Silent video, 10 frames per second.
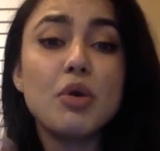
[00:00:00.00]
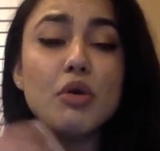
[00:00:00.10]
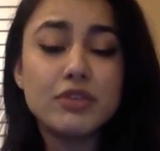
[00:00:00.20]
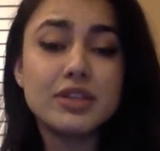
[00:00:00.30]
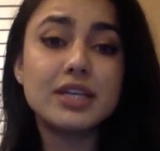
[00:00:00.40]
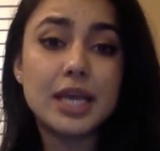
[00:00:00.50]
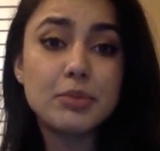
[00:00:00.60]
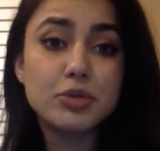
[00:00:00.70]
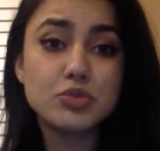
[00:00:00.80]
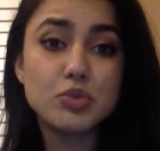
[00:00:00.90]
over the
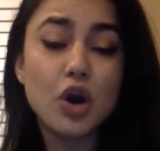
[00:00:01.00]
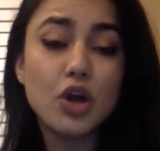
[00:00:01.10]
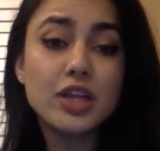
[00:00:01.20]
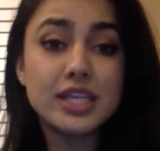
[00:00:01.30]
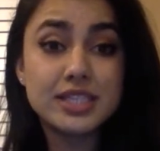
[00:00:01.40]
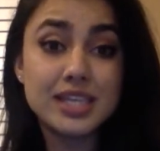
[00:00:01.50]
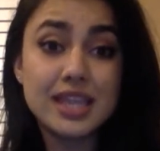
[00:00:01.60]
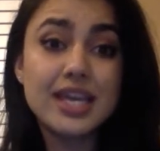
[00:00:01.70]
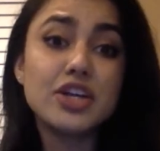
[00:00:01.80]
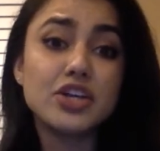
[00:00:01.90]
neighbor's wall into
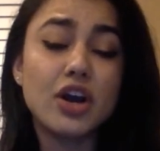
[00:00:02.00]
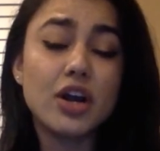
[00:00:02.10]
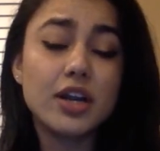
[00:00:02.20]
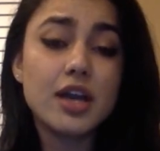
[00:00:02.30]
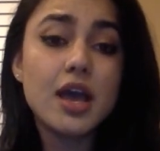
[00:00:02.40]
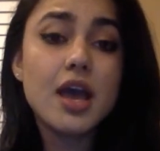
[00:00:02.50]
their yard.